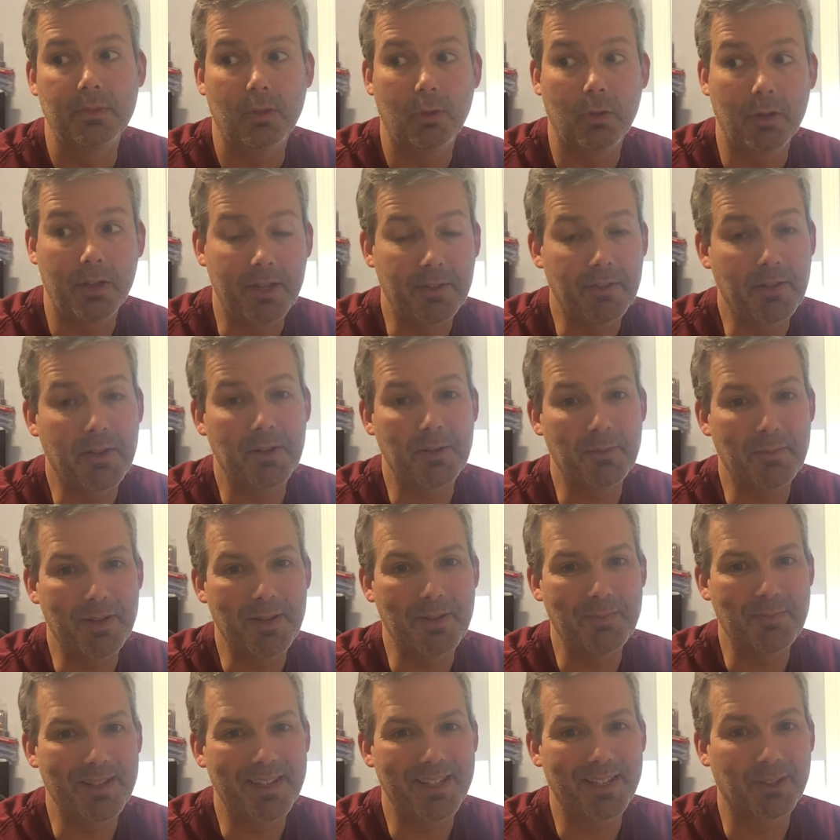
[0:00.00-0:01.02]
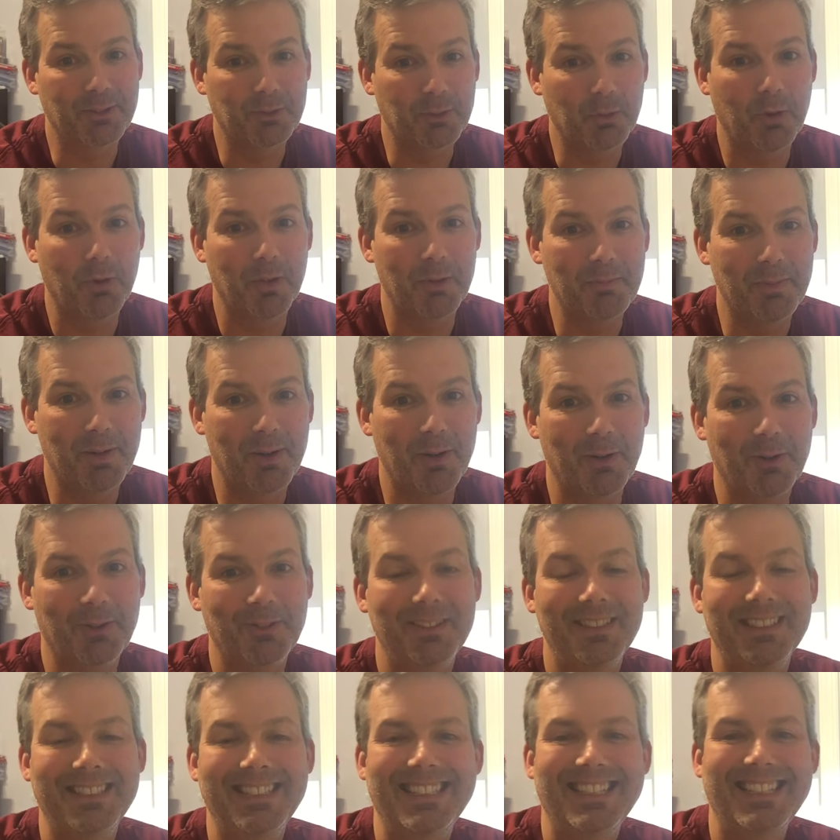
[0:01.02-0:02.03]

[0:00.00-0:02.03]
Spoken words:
or anything that may be in a toilet bowl,